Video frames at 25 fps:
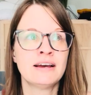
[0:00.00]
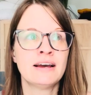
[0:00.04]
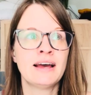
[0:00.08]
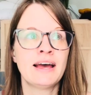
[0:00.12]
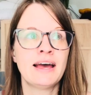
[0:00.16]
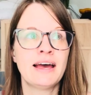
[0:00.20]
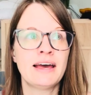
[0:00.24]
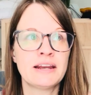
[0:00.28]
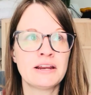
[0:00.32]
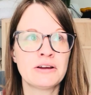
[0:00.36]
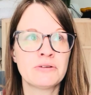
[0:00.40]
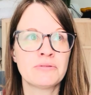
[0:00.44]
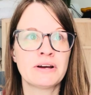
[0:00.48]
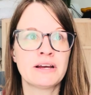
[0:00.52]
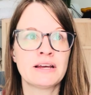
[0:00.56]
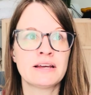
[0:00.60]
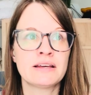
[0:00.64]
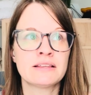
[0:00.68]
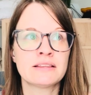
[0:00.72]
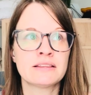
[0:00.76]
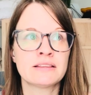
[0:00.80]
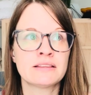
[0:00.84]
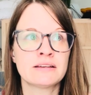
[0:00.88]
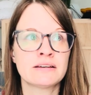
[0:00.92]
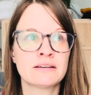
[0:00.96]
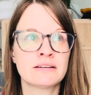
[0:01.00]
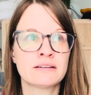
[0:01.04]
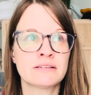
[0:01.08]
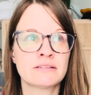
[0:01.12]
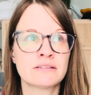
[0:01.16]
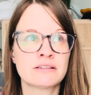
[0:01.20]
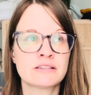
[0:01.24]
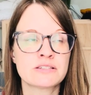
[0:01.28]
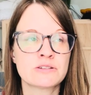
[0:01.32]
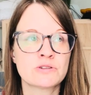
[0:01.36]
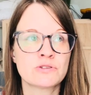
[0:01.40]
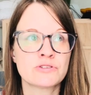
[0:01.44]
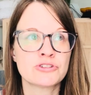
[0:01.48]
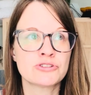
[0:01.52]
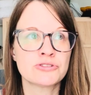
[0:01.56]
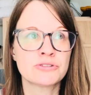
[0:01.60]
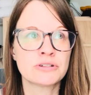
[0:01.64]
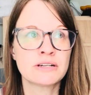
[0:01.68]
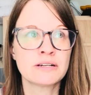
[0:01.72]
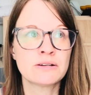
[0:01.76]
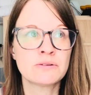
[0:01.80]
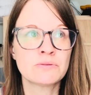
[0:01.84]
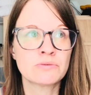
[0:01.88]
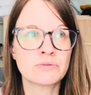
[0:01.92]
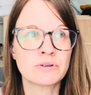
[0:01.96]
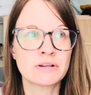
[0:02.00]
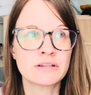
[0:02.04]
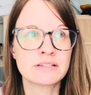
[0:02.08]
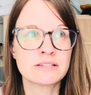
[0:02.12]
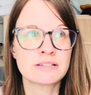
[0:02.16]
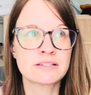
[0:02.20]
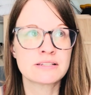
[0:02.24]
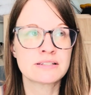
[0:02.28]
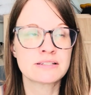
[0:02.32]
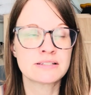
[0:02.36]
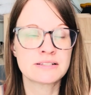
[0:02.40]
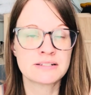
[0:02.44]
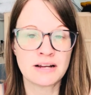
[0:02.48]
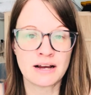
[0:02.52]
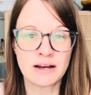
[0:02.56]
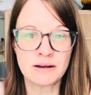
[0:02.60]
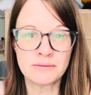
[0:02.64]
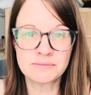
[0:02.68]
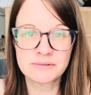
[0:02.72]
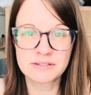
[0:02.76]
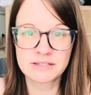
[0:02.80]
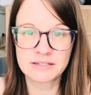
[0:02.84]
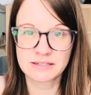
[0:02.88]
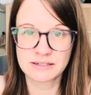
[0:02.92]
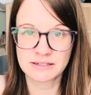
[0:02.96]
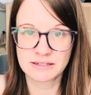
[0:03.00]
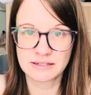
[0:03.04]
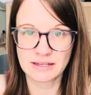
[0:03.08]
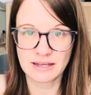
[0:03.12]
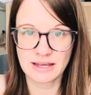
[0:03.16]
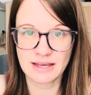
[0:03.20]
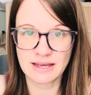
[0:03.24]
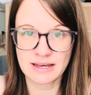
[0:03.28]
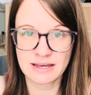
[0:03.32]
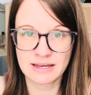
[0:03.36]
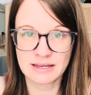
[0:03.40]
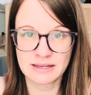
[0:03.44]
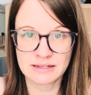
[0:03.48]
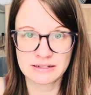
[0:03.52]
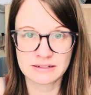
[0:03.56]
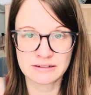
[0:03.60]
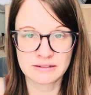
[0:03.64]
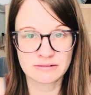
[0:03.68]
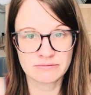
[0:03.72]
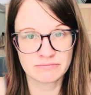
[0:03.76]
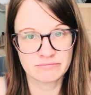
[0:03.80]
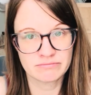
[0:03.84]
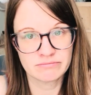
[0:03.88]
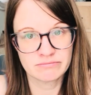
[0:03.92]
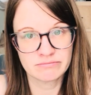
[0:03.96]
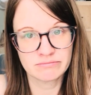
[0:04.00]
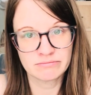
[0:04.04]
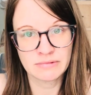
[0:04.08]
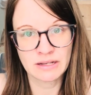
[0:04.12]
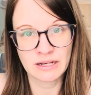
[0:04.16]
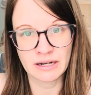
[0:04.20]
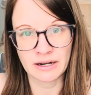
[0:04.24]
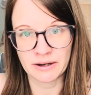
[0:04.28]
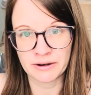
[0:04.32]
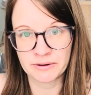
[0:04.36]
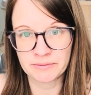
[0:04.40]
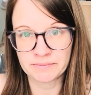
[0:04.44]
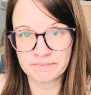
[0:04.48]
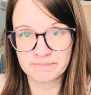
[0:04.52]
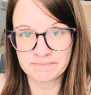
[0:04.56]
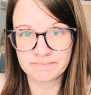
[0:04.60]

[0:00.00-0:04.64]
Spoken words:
Anyway, the surgery was stopped, and, you know,